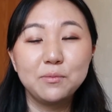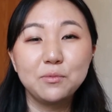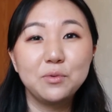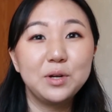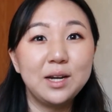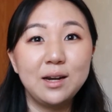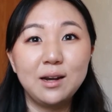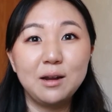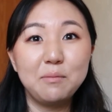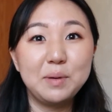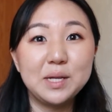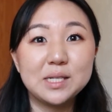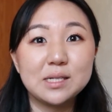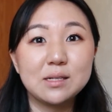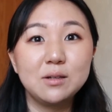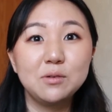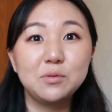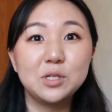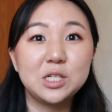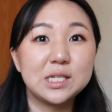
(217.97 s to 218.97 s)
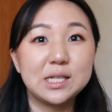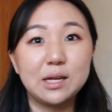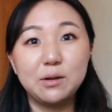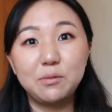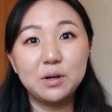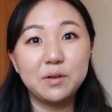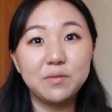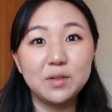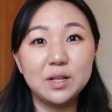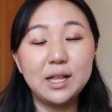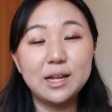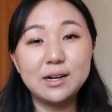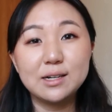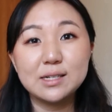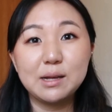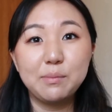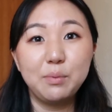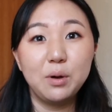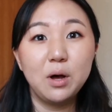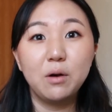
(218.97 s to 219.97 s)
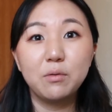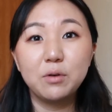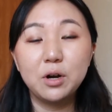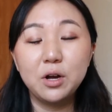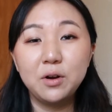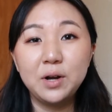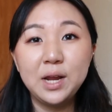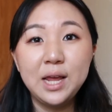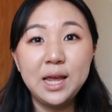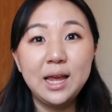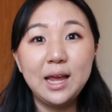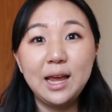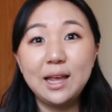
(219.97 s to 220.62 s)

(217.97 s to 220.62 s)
read an epistle, which is like one of the letters that Paul wrote,